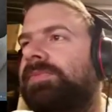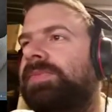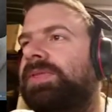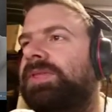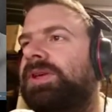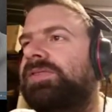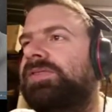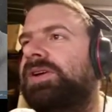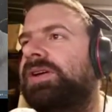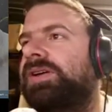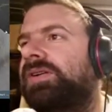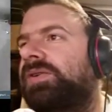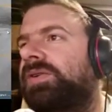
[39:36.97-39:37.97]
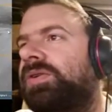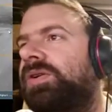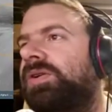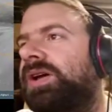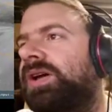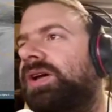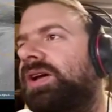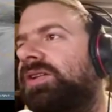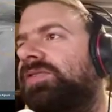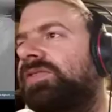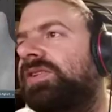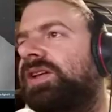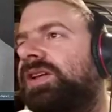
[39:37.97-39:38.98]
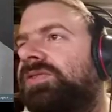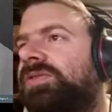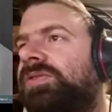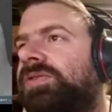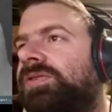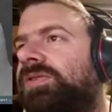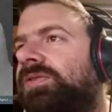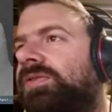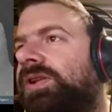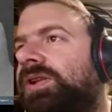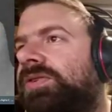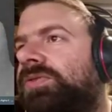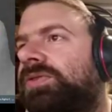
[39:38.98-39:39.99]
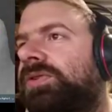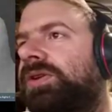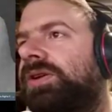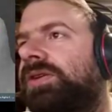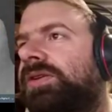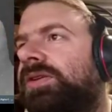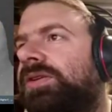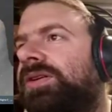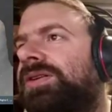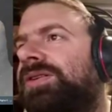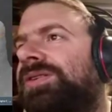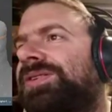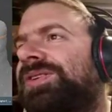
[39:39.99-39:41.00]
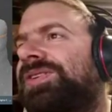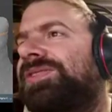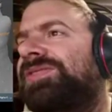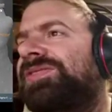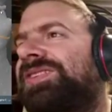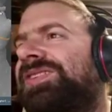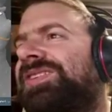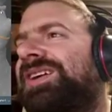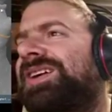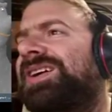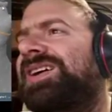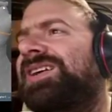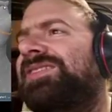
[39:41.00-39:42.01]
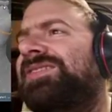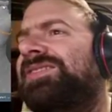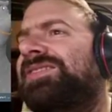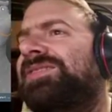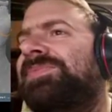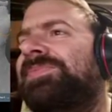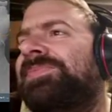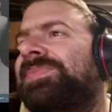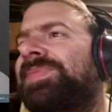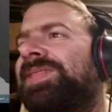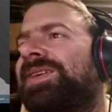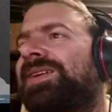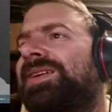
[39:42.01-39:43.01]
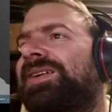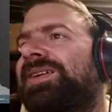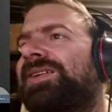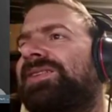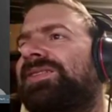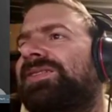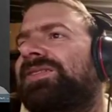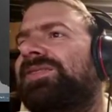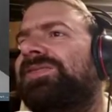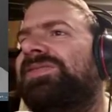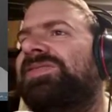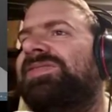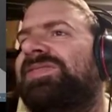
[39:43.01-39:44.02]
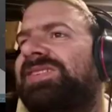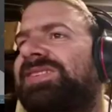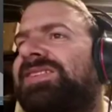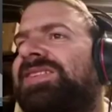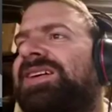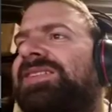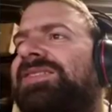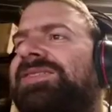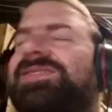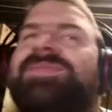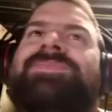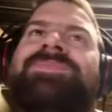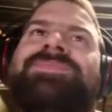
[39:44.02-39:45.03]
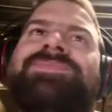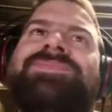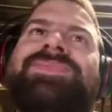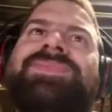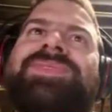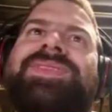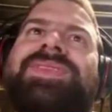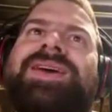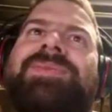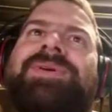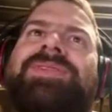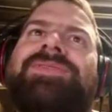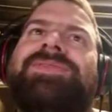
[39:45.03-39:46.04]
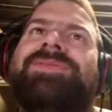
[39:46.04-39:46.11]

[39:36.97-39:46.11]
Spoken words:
That's like accidental, really cool looking. Oh, do you see that? Do you see that? Damn it.